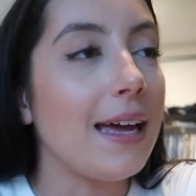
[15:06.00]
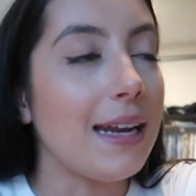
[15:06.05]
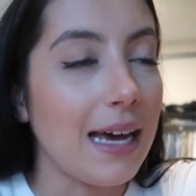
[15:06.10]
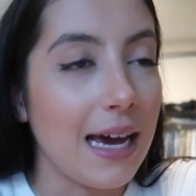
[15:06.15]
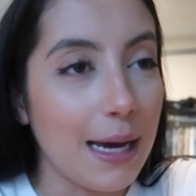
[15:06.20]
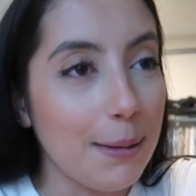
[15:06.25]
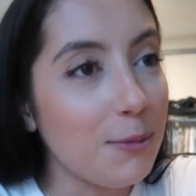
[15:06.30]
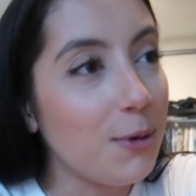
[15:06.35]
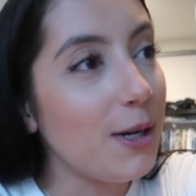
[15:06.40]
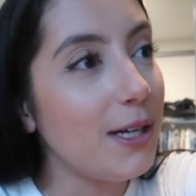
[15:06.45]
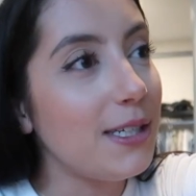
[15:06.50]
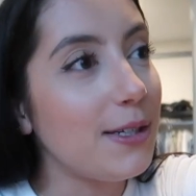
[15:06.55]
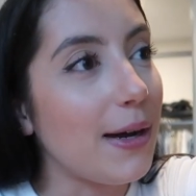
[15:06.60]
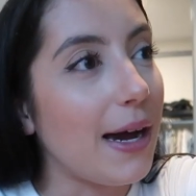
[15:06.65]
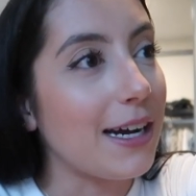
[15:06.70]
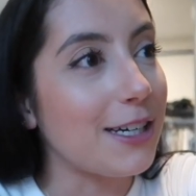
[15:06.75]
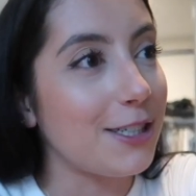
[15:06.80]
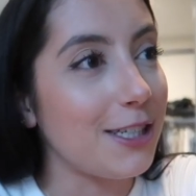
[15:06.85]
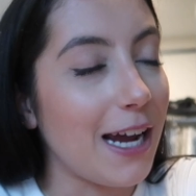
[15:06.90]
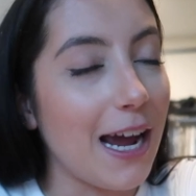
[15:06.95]
And I'm going to
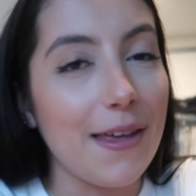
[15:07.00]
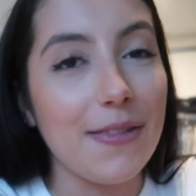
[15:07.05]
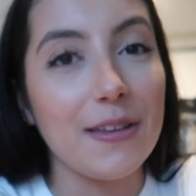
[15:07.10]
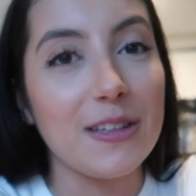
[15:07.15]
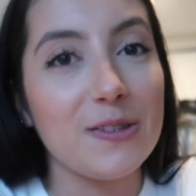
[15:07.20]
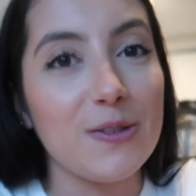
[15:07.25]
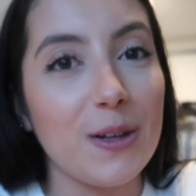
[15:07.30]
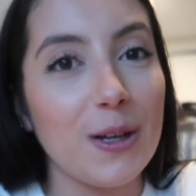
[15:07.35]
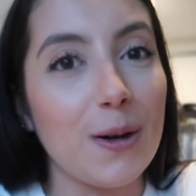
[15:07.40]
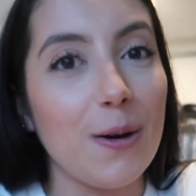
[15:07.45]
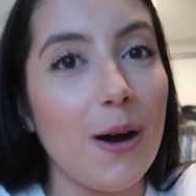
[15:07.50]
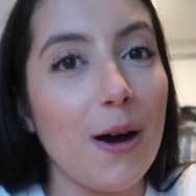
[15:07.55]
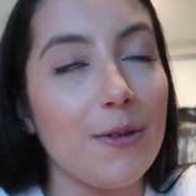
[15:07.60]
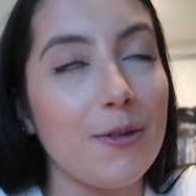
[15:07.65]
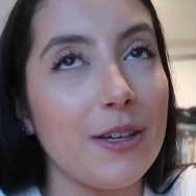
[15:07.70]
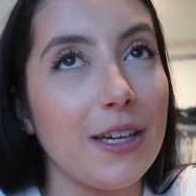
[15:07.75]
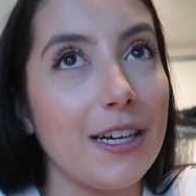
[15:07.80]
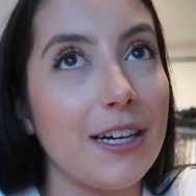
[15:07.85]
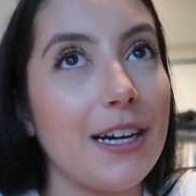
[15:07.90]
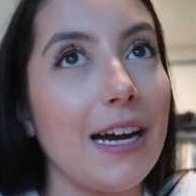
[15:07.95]
actually end this video off
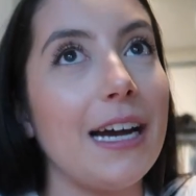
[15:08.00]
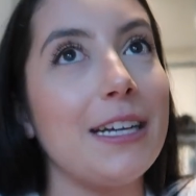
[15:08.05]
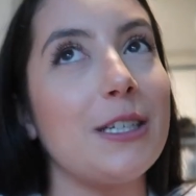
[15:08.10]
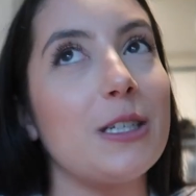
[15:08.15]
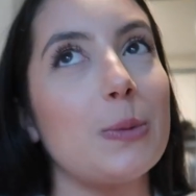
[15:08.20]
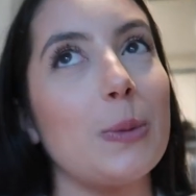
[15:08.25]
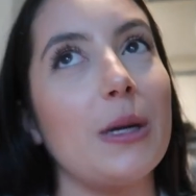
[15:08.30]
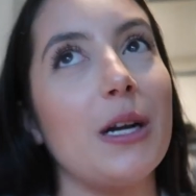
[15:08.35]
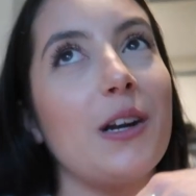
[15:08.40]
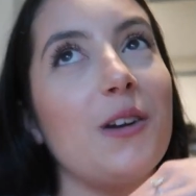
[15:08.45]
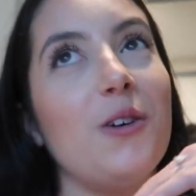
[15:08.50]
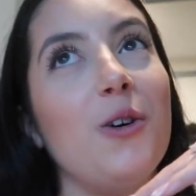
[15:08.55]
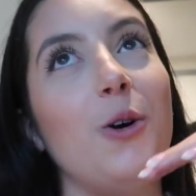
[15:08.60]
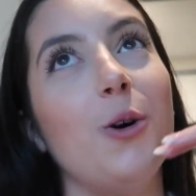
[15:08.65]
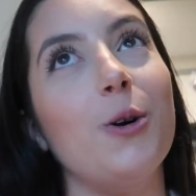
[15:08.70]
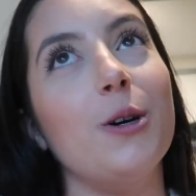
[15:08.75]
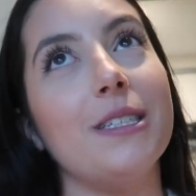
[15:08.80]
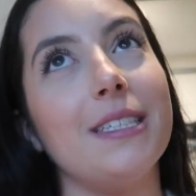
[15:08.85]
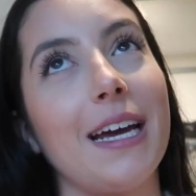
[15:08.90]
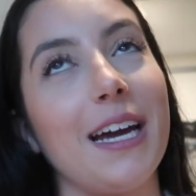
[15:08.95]
here. I just went on a
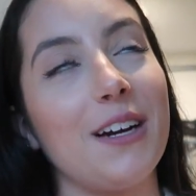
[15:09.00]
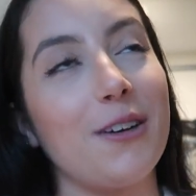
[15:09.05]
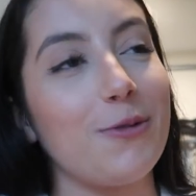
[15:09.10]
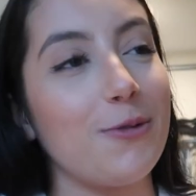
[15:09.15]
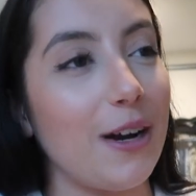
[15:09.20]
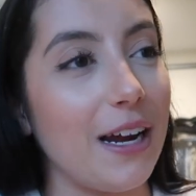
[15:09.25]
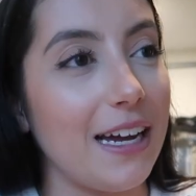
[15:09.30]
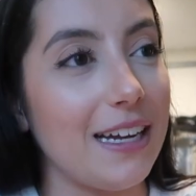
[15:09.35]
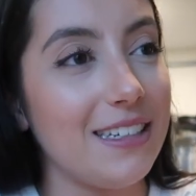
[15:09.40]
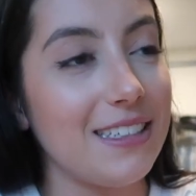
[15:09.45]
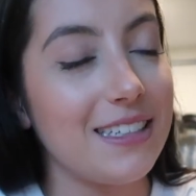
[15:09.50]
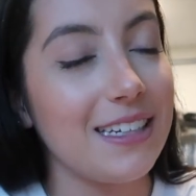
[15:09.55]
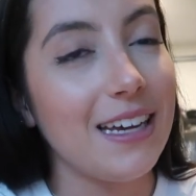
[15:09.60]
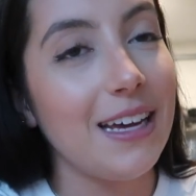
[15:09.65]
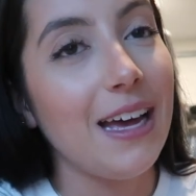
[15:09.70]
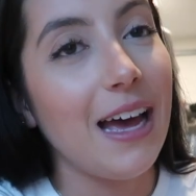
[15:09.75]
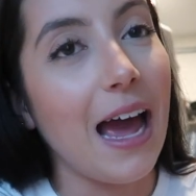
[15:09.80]
whole entire rant.